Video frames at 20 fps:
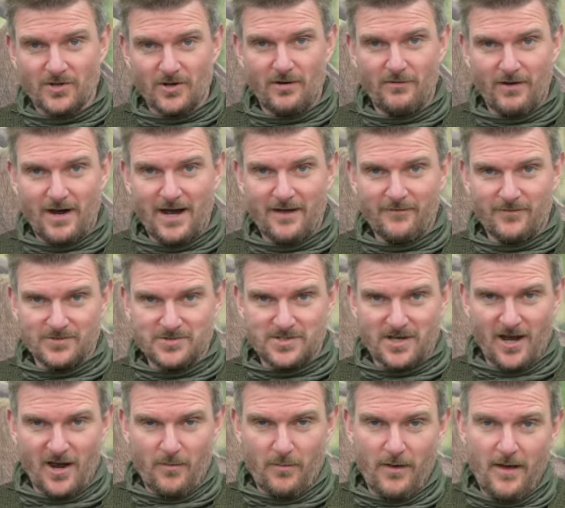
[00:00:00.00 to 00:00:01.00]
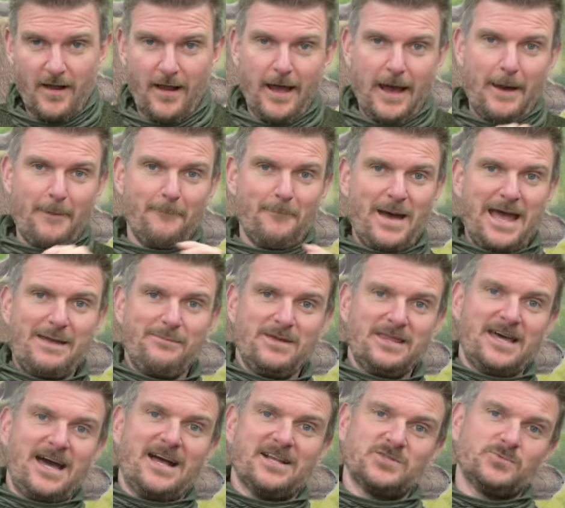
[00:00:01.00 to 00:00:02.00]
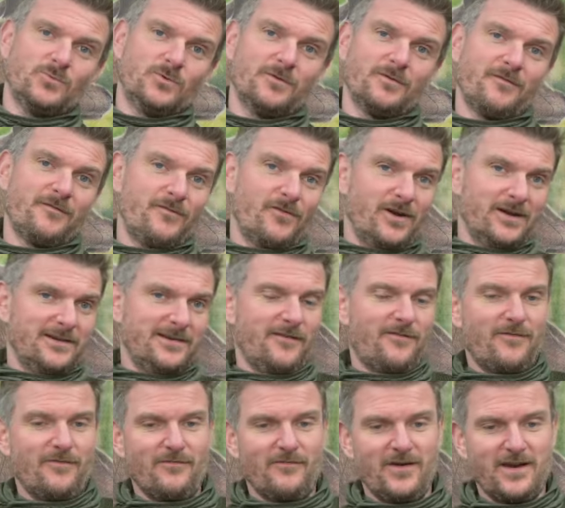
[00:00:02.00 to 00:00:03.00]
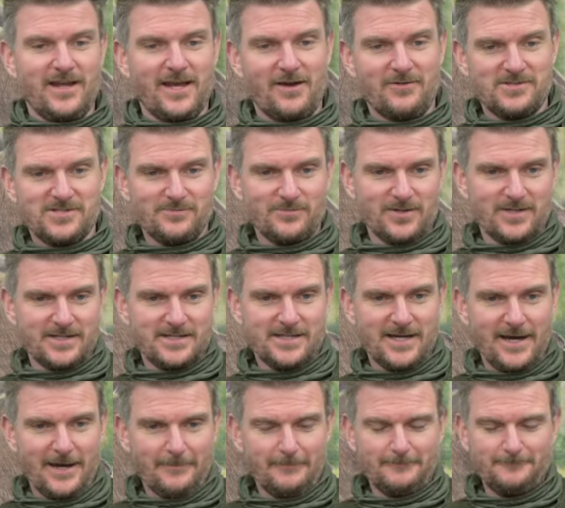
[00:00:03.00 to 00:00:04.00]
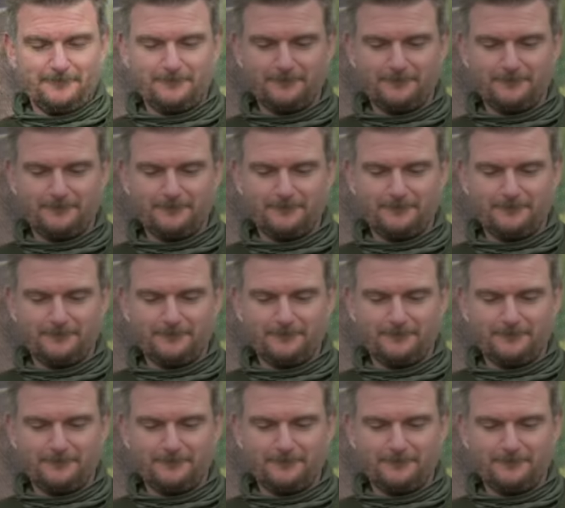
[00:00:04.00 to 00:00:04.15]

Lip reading: on a rifle scope, and maybe that's one for a different video some other time.